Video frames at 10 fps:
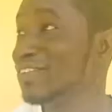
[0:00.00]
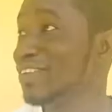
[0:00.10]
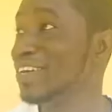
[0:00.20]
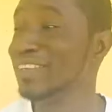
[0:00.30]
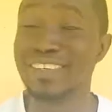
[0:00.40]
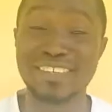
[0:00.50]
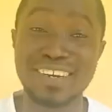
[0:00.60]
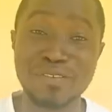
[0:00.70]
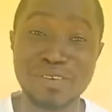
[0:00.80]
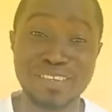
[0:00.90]
don't really
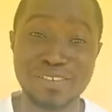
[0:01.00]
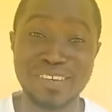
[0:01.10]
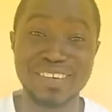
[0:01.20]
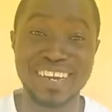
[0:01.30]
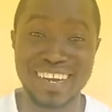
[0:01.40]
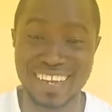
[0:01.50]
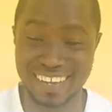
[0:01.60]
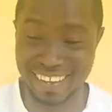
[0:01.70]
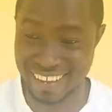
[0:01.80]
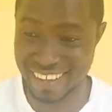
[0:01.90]
understand what is going on
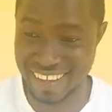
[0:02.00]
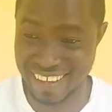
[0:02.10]
here.